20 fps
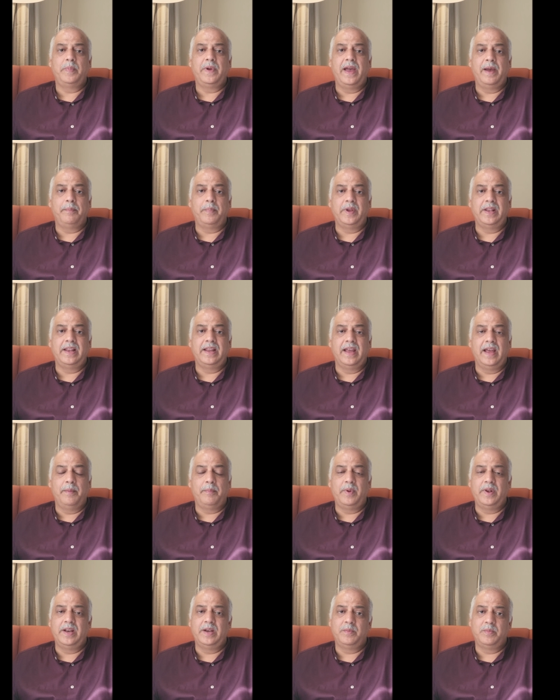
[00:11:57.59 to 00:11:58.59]
appellate,
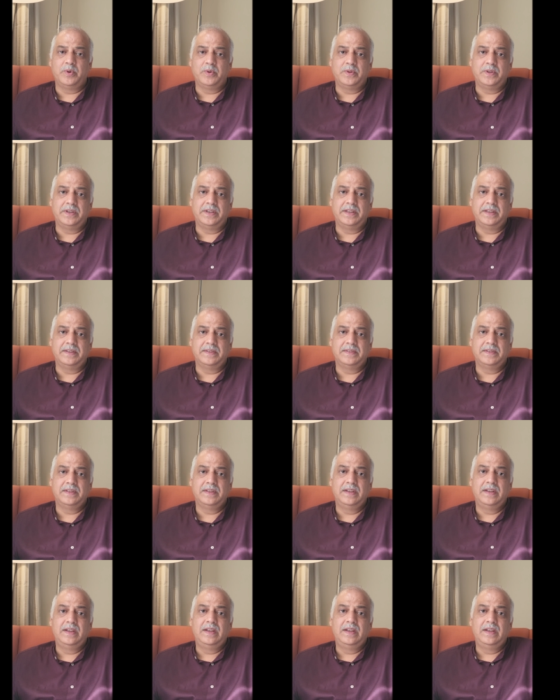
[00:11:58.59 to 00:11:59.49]
appellate proceedings.